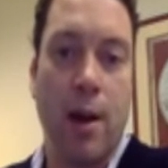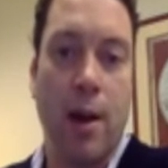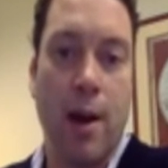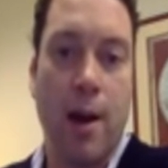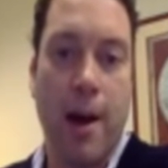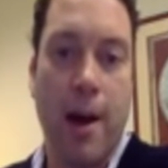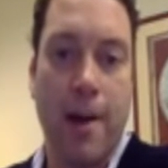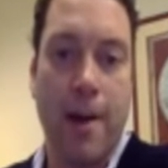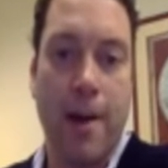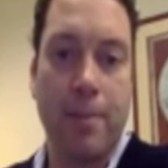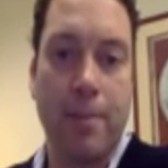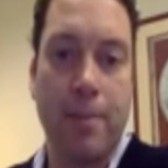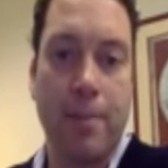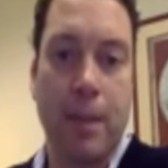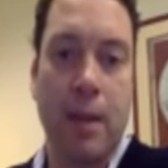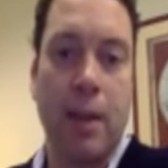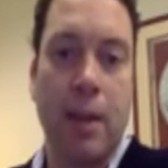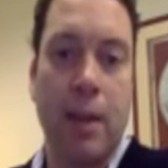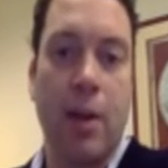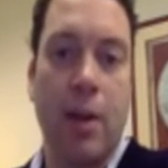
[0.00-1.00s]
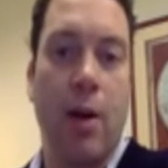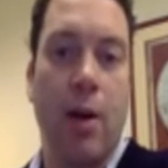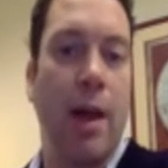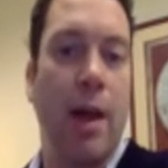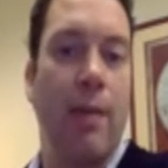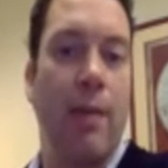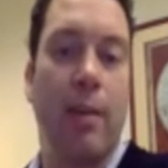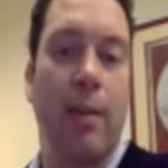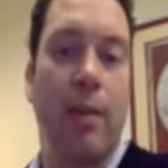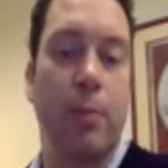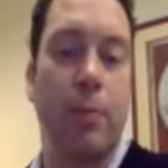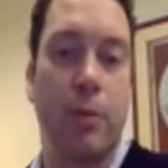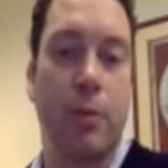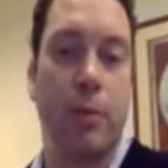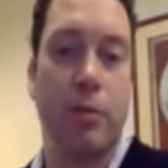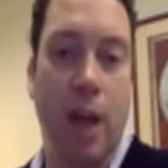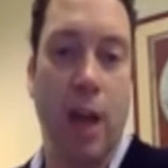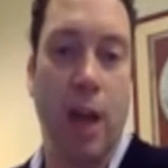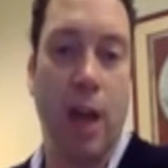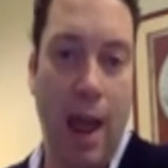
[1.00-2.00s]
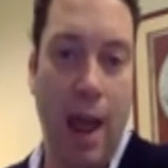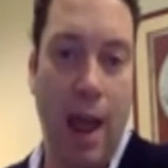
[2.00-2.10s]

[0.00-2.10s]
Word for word: Um, you know, and this person got